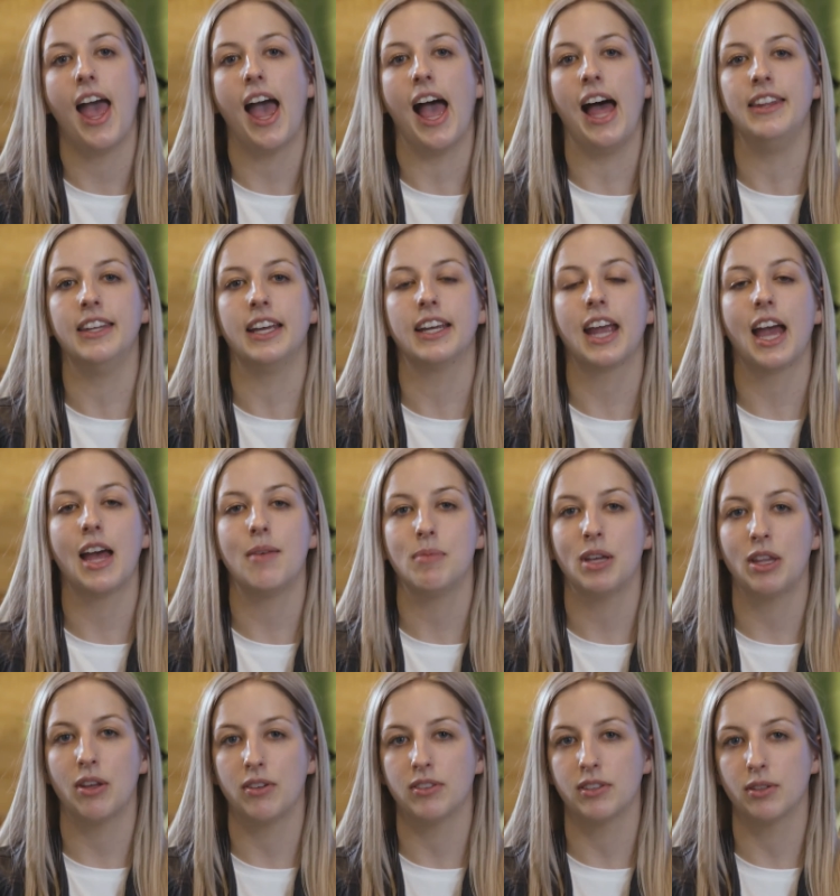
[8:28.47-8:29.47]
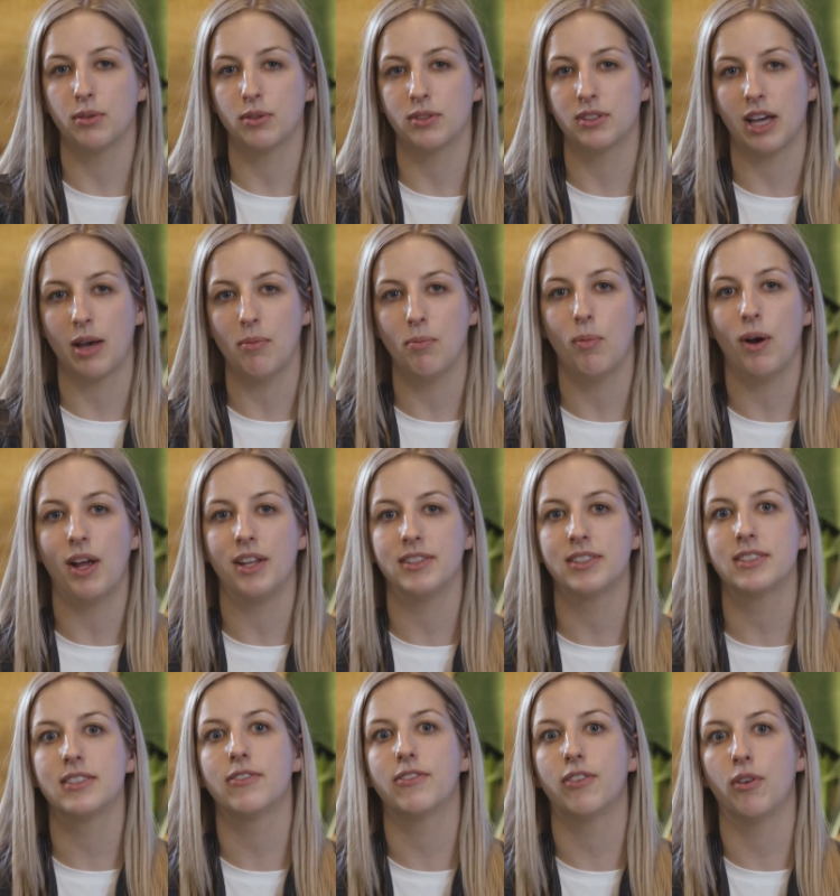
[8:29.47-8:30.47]
and there can be those little sub
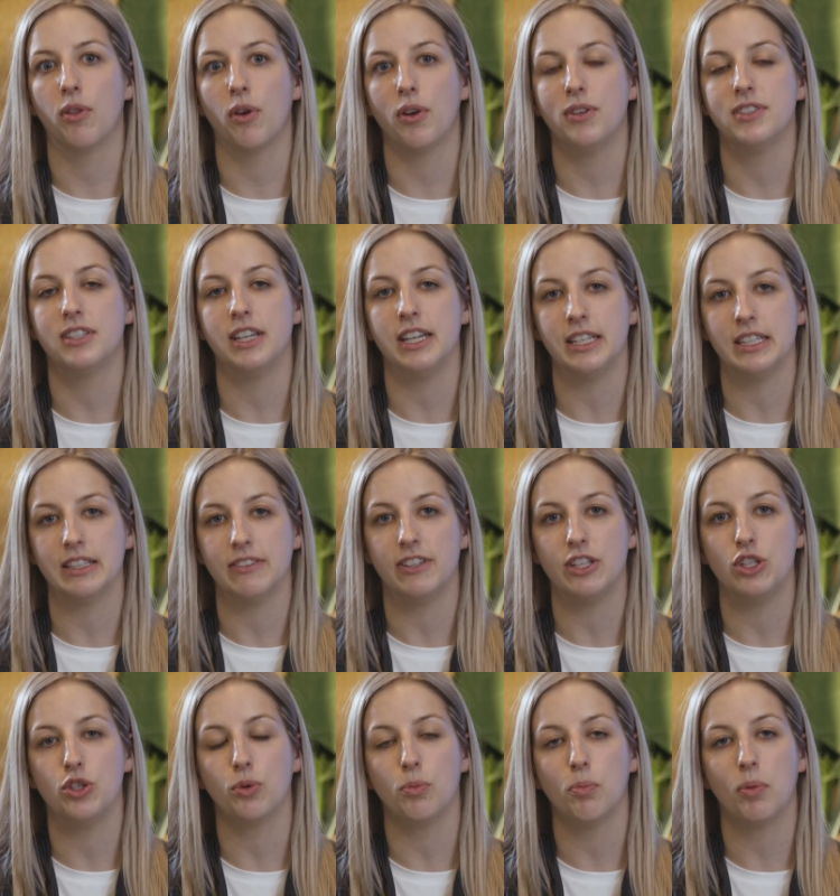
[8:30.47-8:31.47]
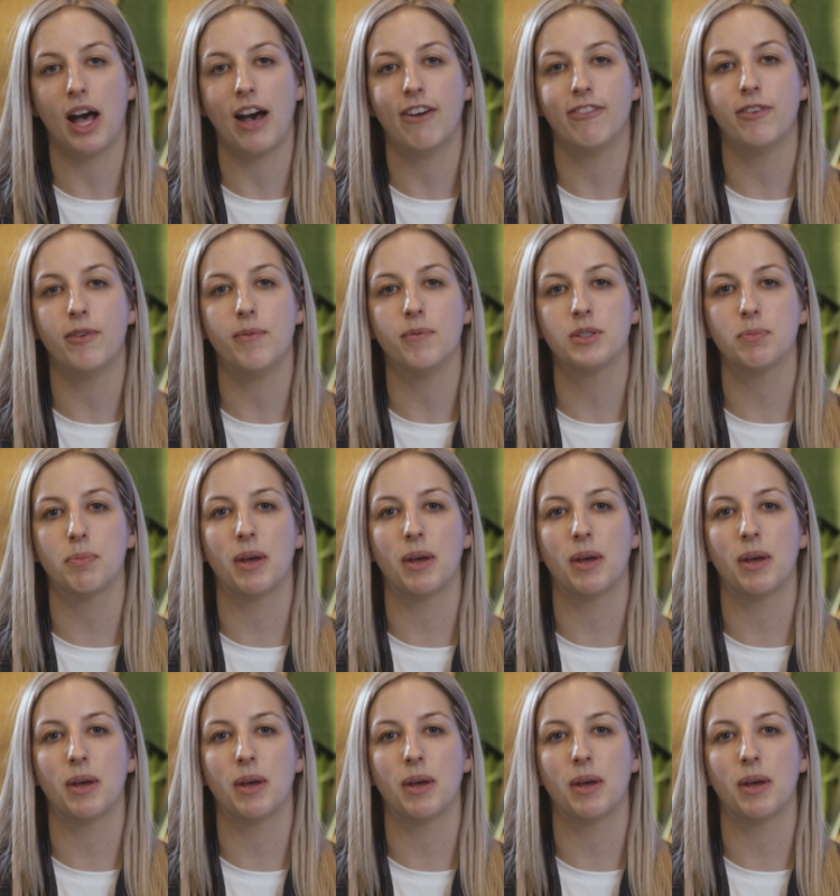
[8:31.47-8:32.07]
ones for those individual platforms,